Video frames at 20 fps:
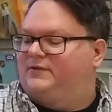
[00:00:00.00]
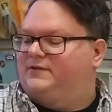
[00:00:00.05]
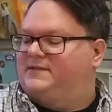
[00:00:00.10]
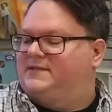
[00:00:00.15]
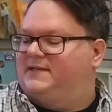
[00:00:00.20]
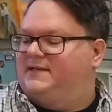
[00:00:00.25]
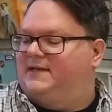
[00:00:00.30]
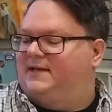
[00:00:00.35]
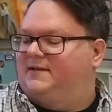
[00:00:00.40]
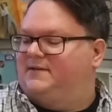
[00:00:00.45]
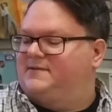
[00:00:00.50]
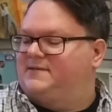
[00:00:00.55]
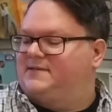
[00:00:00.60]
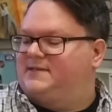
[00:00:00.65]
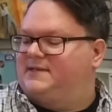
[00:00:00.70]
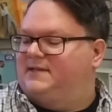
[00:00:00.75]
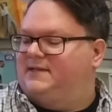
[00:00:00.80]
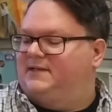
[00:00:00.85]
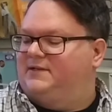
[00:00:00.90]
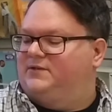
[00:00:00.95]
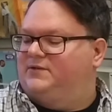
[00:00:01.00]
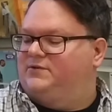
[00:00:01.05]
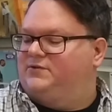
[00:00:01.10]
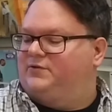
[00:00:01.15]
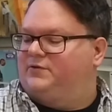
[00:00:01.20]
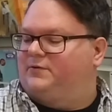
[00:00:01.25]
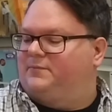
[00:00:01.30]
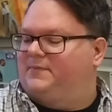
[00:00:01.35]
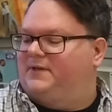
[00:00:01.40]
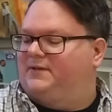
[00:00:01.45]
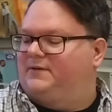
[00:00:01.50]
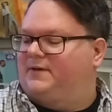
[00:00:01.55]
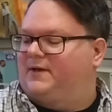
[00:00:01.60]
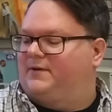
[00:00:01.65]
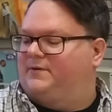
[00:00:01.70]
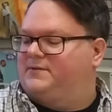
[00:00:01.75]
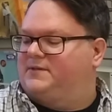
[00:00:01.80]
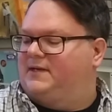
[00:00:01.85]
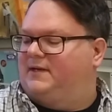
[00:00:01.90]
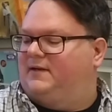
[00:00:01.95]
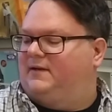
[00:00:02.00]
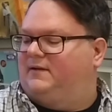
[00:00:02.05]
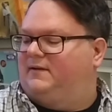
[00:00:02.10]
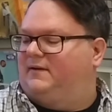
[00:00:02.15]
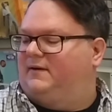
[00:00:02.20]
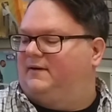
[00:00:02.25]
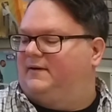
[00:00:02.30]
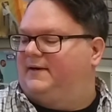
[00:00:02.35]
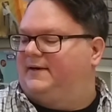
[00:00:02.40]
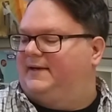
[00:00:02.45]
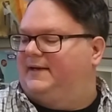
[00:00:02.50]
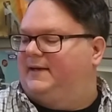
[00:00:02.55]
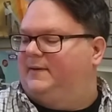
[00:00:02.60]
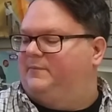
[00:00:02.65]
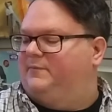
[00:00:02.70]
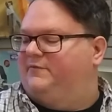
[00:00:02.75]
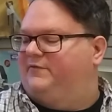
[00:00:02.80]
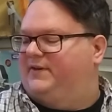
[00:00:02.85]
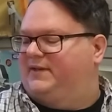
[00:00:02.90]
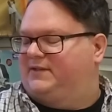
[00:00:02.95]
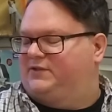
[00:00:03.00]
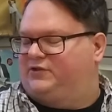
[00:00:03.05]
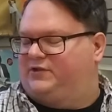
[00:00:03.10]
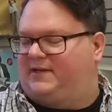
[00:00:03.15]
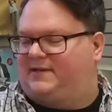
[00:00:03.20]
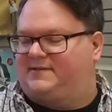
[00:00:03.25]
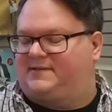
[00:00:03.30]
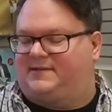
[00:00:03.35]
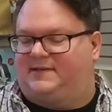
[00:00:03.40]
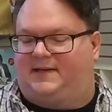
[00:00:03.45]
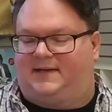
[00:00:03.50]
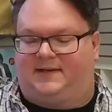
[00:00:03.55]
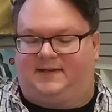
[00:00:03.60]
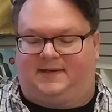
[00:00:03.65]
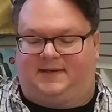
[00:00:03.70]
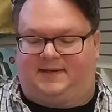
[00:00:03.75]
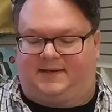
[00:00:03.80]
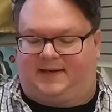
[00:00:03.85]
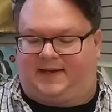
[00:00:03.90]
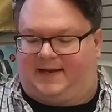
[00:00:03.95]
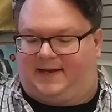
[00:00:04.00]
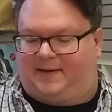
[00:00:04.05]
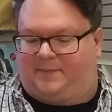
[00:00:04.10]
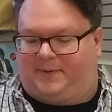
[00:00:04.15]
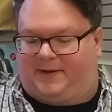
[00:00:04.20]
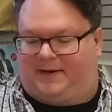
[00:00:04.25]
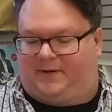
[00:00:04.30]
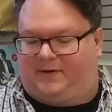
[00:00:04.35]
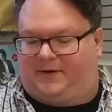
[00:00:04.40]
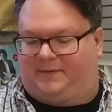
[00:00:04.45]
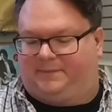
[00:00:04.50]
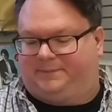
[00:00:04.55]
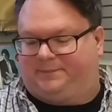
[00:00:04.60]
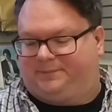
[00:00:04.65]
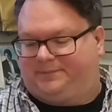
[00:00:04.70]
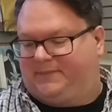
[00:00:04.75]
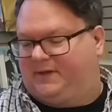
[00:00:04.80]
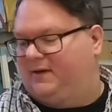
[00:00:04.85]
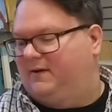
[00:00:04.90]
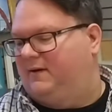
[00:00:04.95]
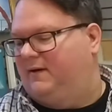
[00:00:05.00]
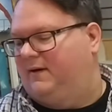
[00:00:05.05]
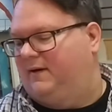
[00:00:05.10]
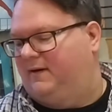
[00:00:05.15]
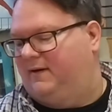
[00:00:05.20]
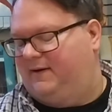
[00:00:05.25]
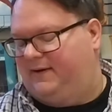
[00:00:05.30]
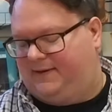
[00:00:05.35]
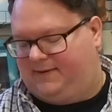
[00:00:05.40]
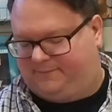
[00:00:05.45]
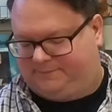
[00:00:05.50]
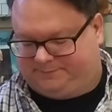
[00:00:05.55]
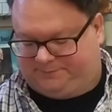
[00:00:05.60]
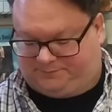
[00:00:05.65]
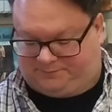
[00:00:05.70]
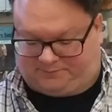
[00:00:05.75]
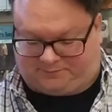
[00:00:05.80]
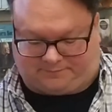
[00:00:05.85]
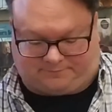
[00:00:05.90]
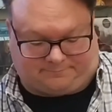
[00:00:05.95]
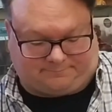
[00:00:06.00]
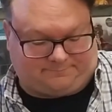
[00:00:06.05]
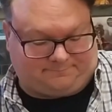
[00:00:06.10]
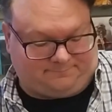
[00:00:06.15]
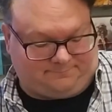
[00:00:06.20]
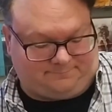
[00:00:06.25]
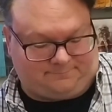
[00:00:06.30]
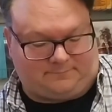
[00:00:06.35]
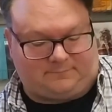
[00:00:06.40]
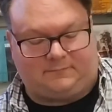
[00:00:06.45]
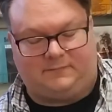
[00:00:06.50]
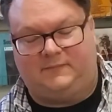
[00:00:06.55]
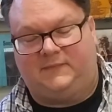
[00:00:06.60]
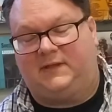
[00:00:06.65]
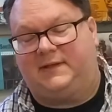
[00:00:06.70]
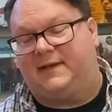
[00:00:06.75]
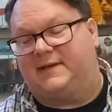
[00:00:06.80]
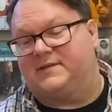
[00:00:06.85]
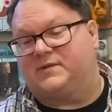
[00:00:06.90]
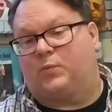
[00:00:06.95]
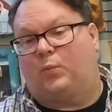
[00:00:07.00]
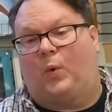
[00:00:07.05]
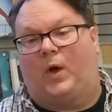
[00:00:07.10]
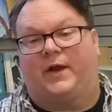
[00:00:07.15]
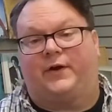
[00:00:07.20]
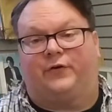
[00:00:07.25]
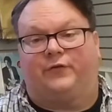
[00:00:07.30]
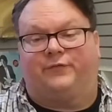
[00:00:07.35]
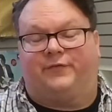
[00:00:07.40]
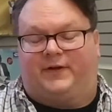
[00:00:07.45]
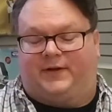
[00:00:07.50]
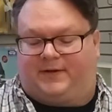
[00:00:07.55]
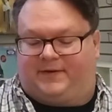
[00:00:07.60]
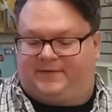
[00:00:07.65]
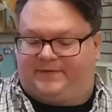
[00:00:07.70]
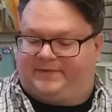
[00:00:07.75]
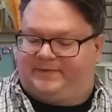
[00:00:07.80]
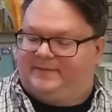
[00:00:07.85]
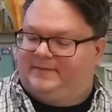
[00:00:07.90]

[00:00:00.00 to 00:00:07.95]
TLC, Neutral Milk Hotel, REM, Vic Chesnutt, and Cat Power. Uh, he does Waterfalls.